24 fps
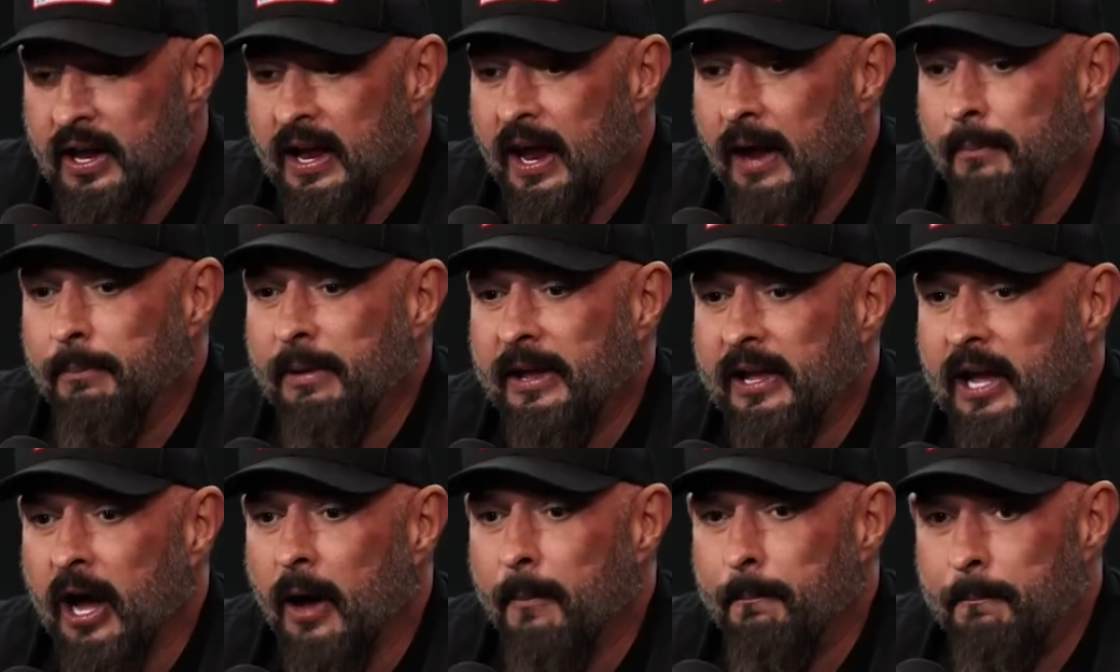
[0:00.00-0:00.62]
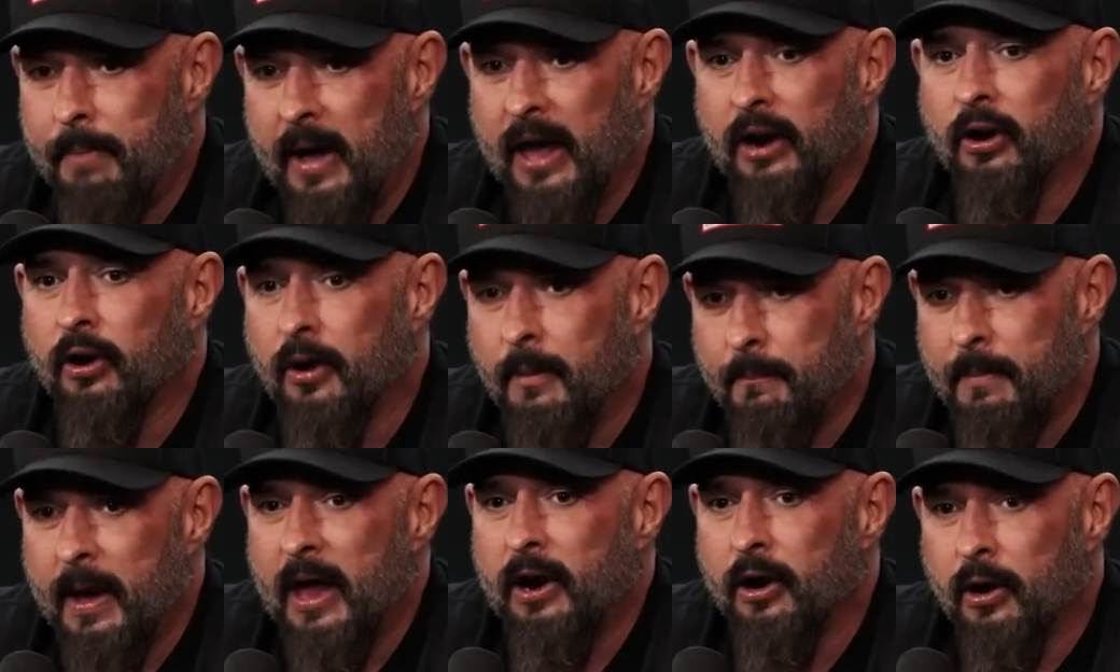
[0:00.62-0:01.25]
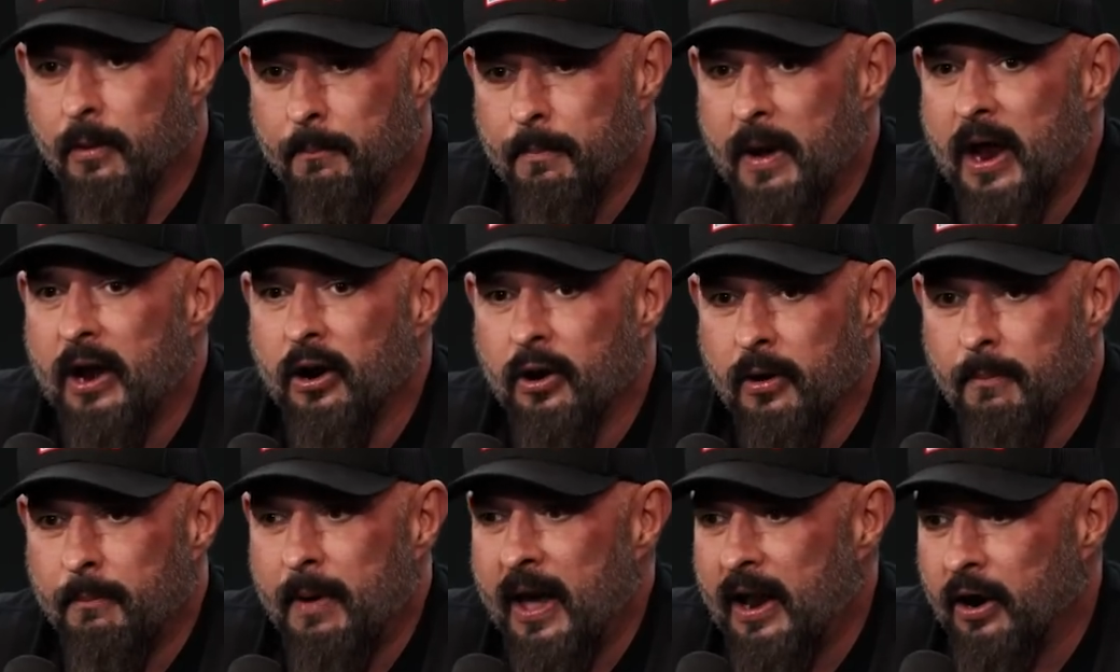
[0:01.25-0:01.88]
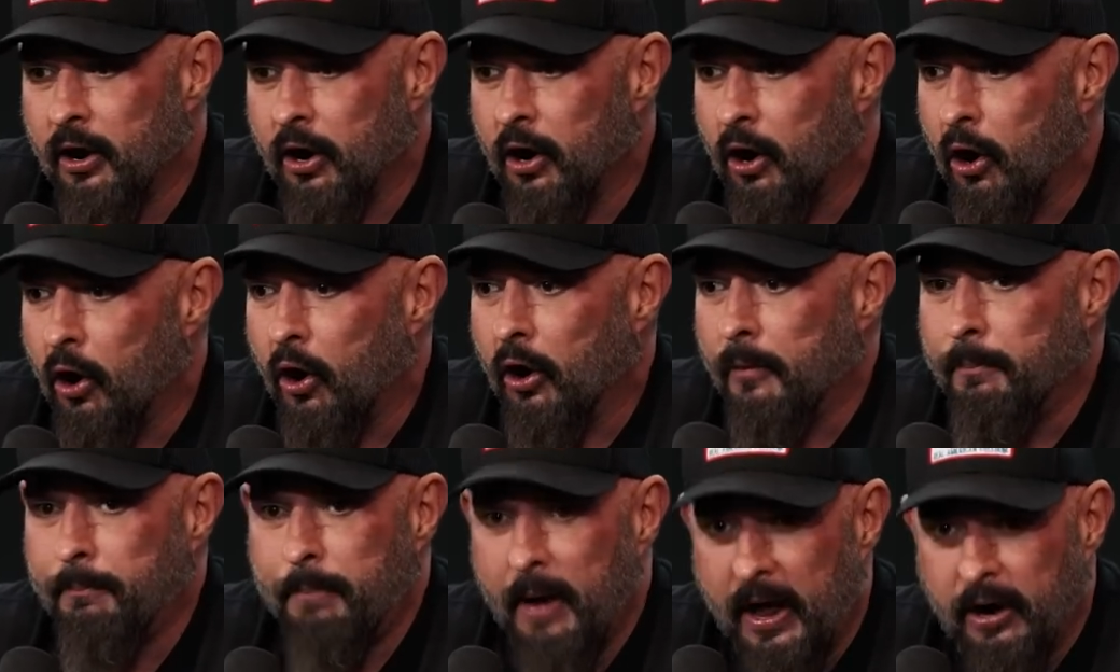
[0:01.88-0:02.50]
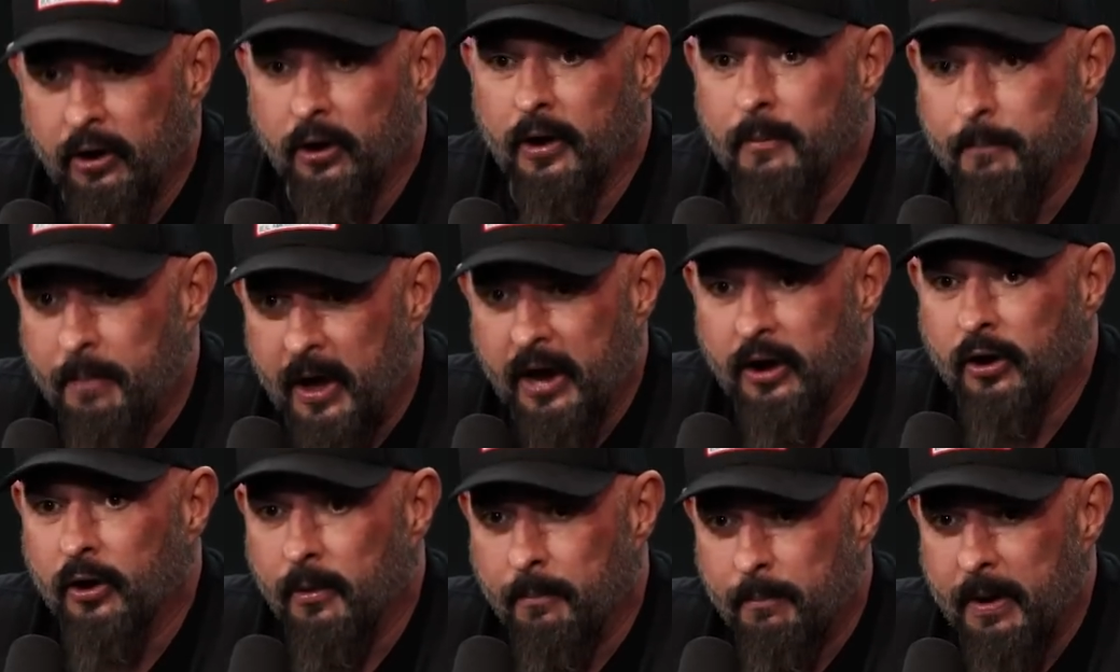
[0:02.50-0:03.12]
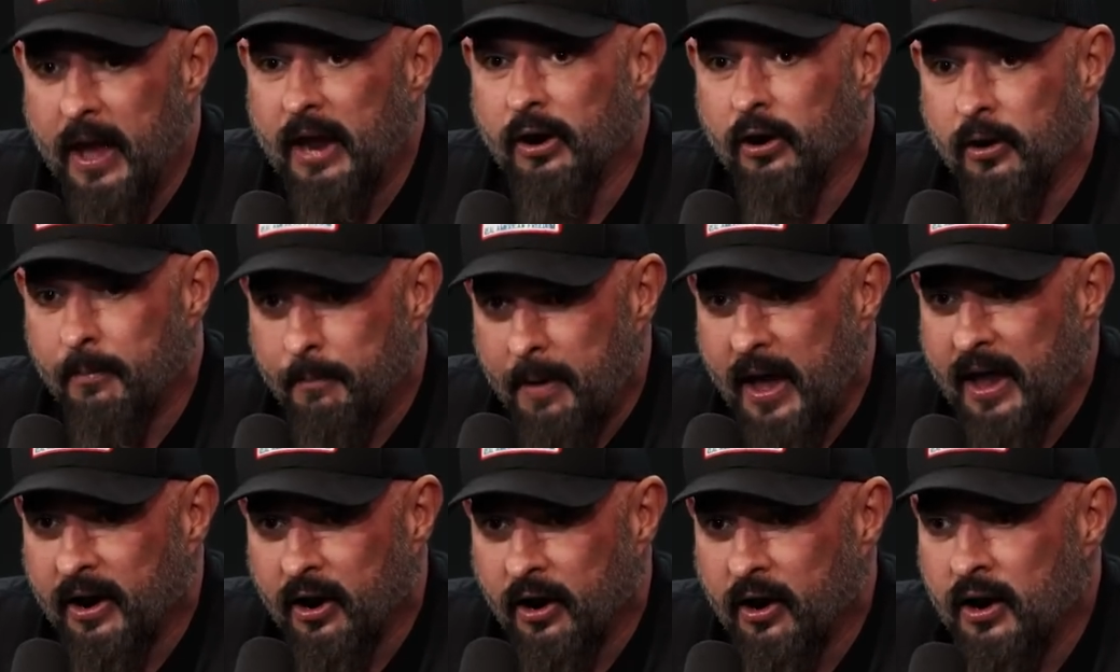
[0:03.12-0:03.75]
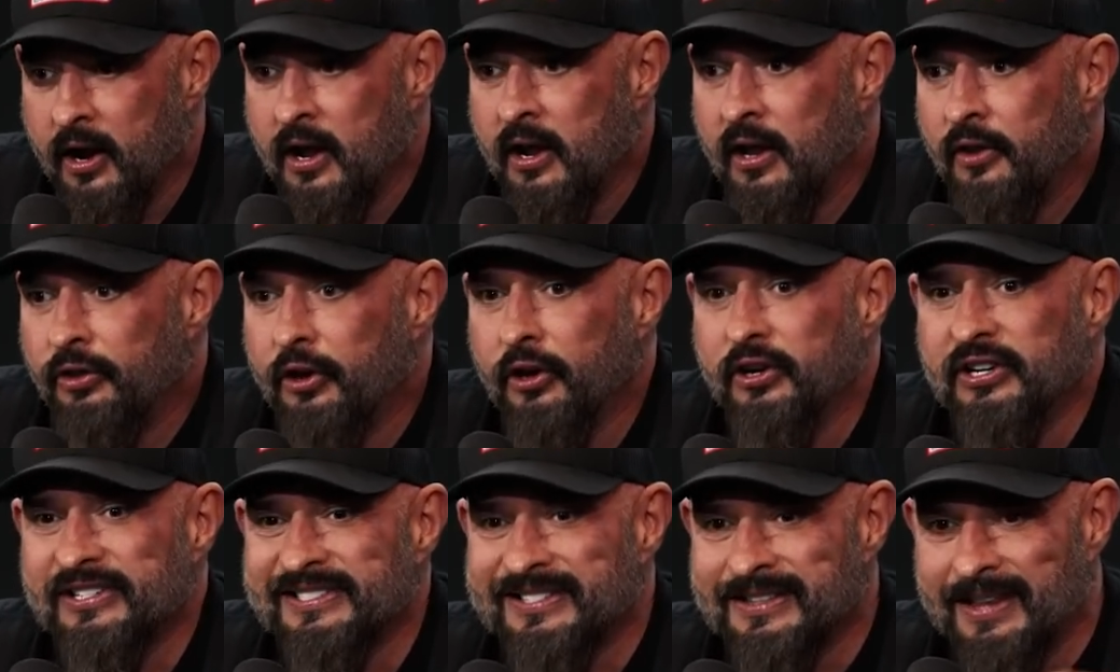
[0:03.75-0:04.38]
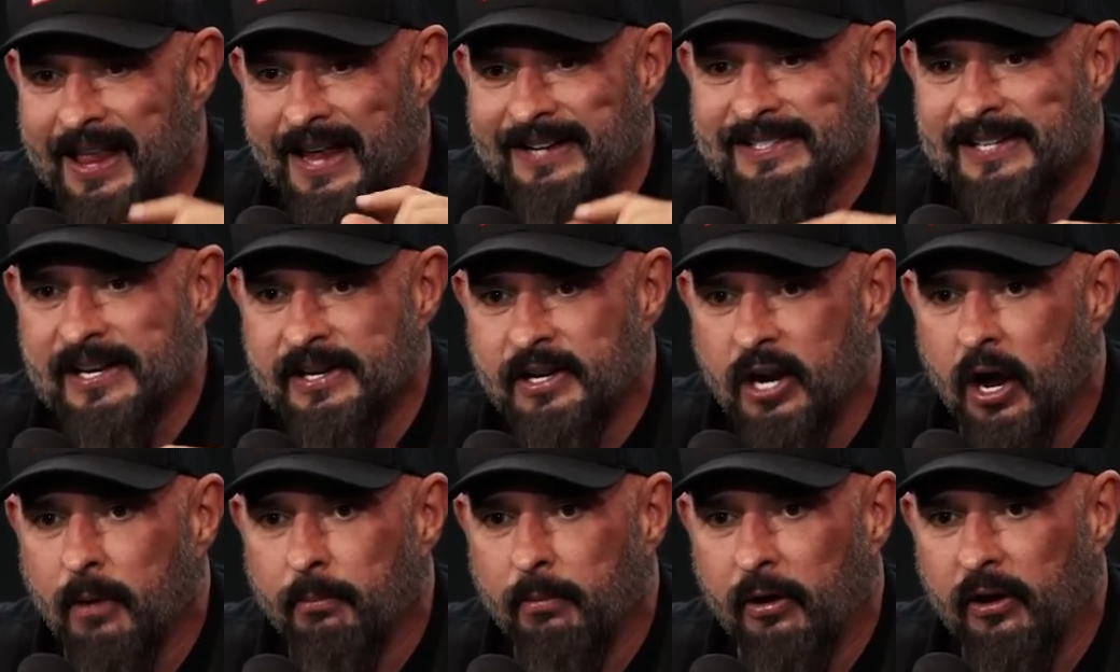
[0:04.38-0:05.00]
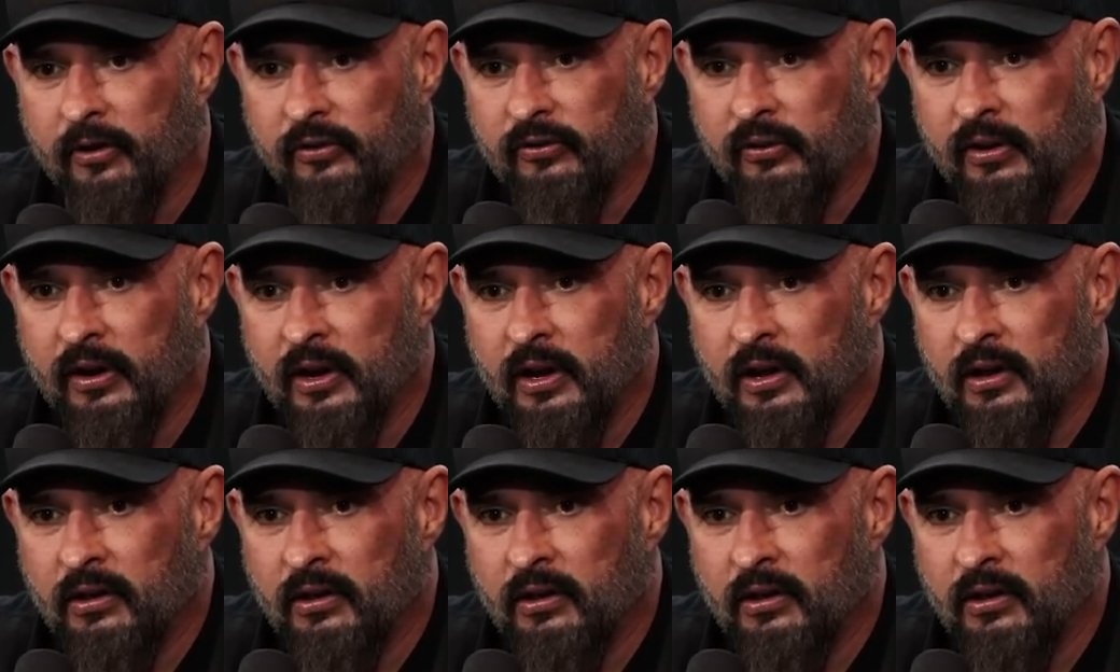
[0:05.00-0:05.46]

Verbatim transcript: and become better and better and better and better are better and better and better and better. They're just less in numbers.